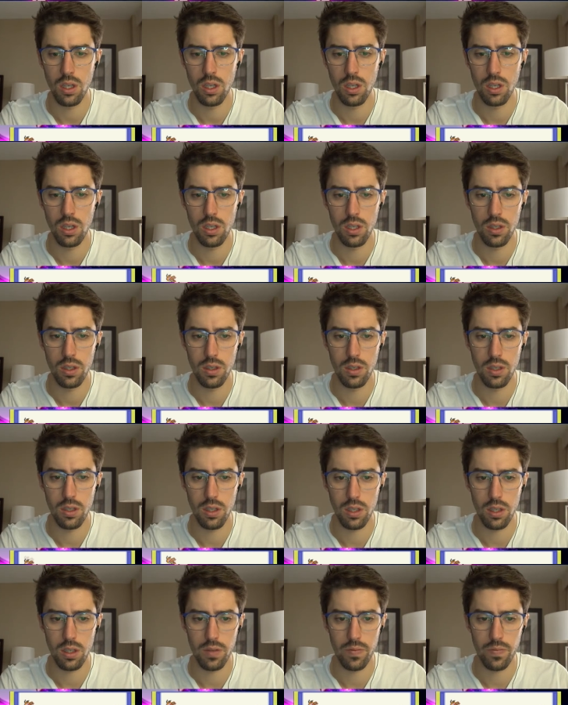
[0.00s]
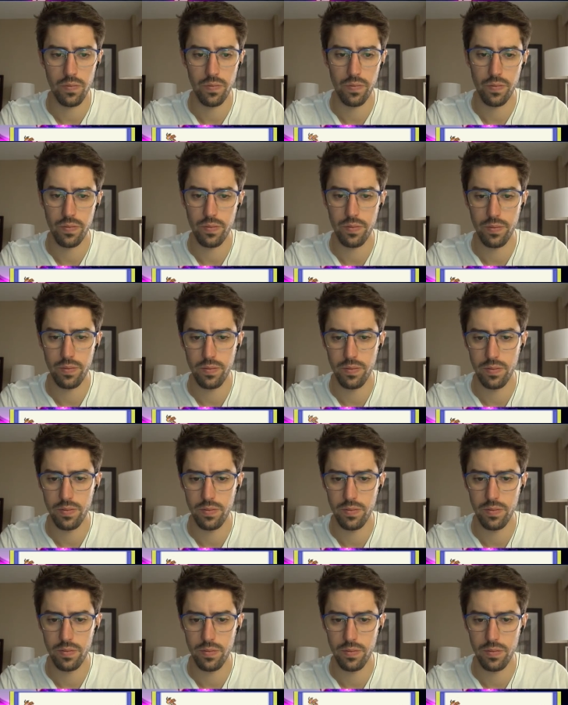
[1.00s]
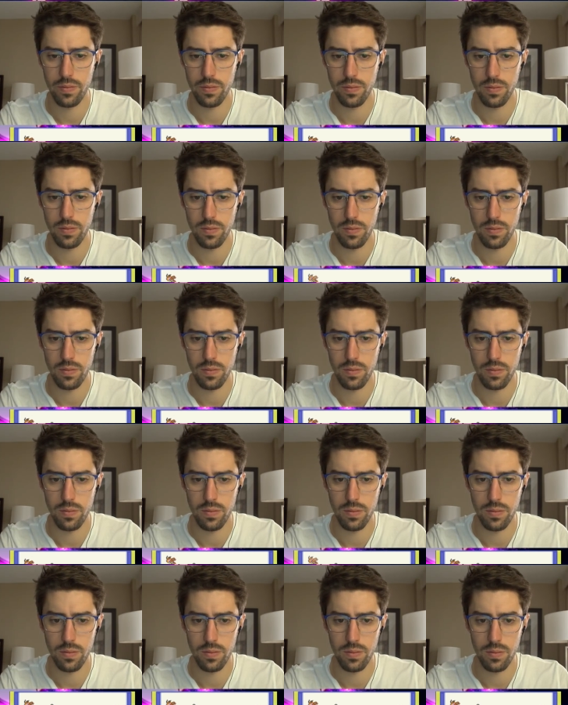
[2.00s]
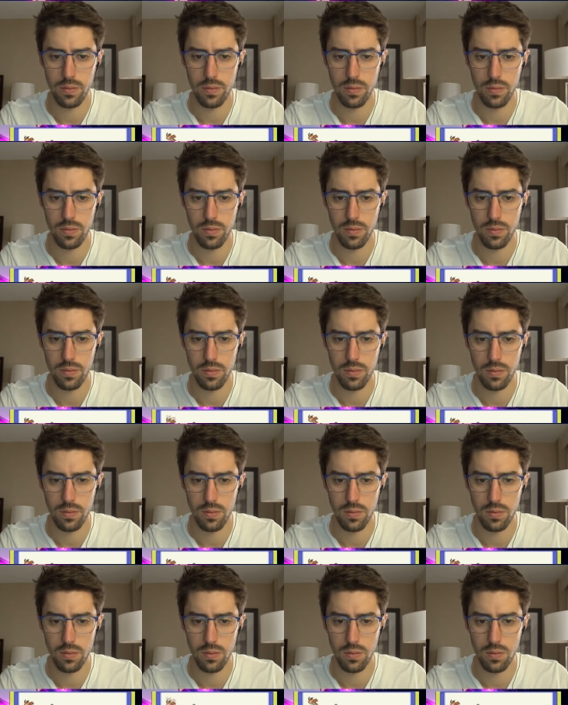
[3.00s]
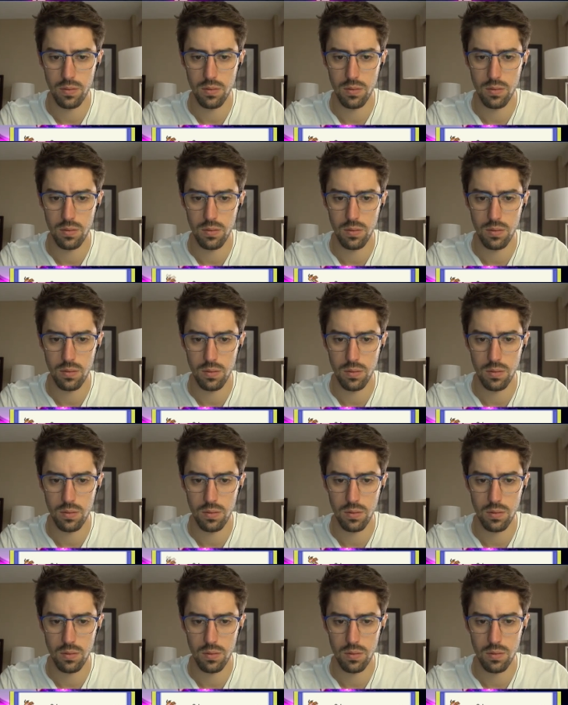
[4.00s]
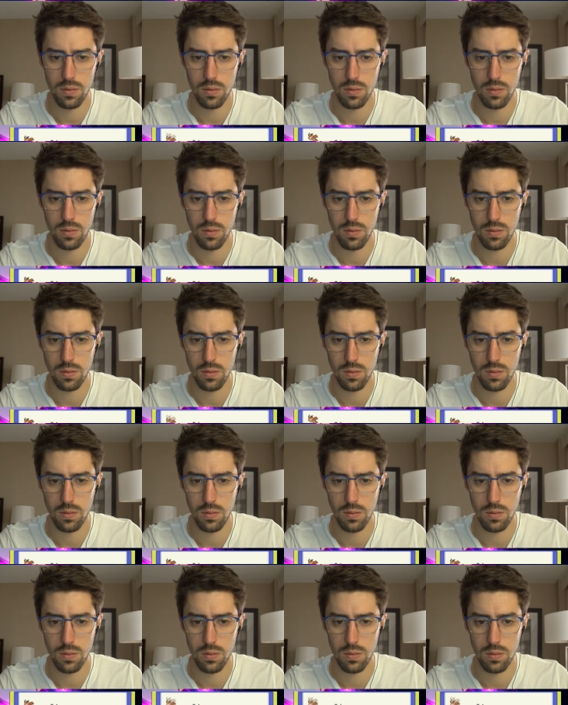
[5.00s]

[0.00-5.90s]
(no one is talking)